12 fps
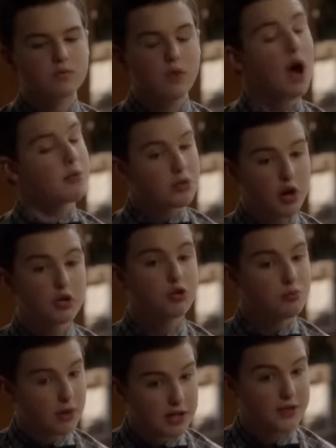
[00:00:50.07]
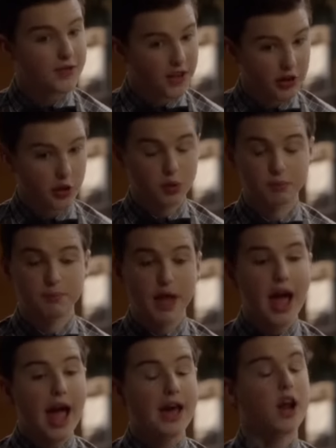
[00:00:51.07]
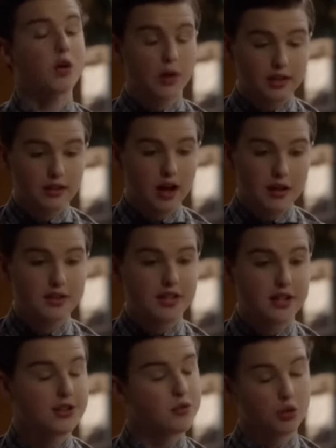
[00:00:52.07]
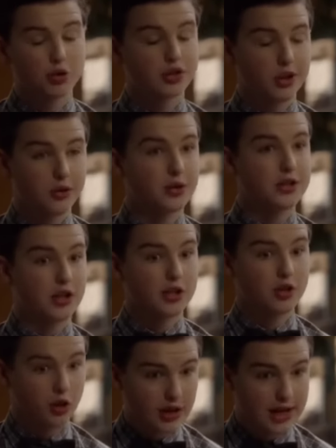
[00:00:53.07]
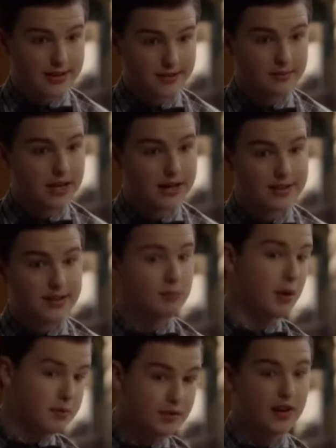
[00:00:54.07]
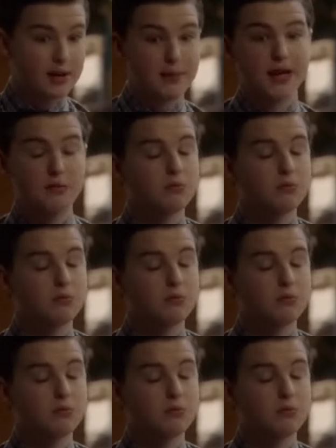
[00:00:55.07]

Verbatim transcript: I'm trying to embrace failure, and I realize that social subtleties like sarcasm can sometimes evade me.